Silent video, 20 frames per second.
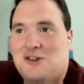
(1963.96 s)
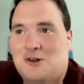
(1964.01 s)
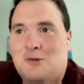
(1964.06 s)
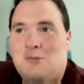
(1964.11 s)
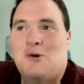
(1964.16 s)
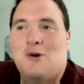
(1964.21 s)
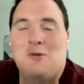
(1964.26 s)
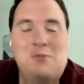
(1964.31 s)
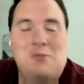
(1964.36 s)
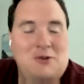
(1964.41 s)
two
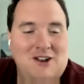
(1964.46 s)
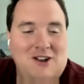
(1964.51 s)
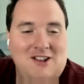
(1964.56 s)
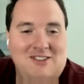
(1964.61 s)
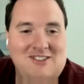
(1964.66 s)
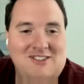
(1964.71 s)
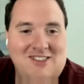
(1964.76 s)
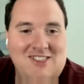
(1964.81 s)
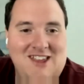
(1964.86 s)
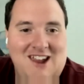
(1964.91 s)
more
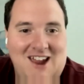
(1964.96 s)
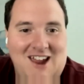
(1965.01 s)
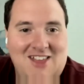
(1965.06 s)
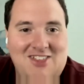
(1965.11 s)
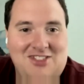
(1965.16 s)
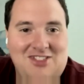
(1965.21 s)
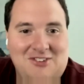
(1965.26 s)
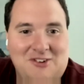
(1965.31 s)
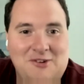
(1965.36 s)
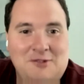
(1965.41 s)
points than they
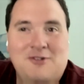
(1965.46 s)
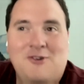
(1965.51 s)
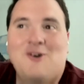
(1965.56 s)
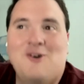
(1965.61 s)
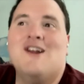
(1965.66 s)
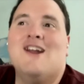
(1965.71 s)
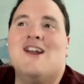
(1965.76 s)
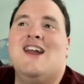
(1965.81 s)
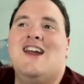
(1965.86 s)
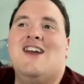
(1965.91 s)
had through
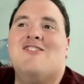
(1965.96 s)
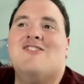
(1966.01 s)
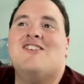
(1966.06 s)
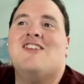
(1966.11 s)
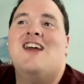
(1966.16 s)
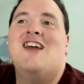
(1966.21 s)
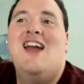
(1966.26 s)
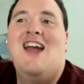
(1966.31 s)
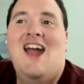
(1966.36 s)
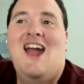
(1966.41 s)
four games.
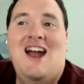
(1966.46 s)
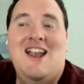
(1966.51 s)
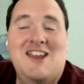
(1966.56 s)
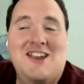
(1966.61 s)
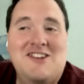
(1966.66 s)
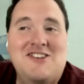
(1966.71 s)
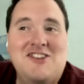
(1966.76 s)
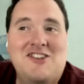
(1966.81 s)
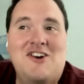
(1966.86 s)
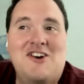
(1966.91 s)
And
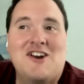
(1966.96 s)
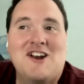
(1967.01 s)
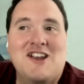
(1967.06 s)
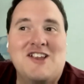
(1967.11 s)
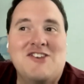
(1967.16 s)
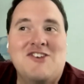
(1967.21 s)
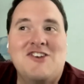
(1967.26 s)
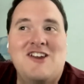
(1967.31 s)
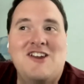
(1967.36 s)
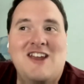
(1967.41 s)
as long
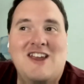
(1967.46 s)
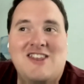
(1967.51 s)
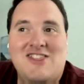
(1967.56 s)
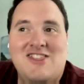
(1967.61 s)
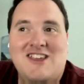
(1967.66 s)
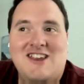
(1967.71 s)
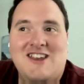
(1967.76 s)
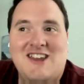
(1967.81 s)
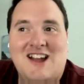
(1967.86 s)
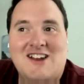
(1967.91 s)
as in
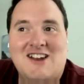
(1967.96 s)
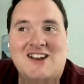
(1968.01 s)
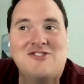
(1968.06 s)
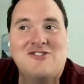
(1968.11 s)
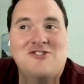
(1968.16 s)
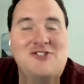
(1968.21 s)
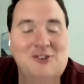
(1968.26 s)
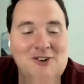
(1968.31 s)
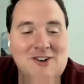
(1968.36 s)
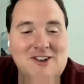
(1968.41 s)
the
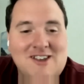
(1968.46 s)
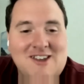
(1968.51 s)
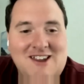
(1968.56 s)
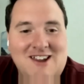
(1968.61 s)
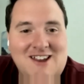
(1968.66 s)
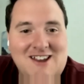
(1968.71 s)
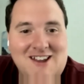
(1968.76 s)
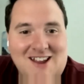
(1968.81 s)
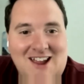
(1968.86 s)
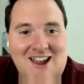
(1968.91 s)
next
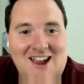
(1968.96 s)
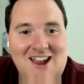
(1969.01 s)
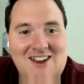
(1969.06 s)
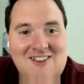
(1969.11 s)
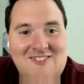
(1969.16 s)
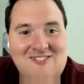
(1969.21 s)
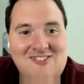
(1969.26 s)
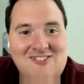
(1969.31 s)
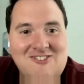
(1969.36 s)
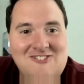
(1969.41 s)
14
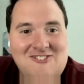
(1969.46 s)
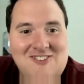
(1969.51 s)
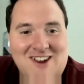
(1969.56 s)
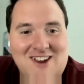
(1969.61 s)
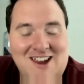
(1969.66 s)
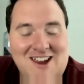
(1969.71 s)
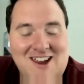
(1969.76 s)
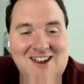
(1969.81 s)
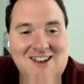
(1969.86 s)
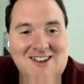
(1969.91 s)
games
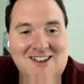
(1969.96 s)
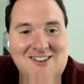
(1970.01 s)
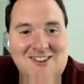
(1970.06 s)
we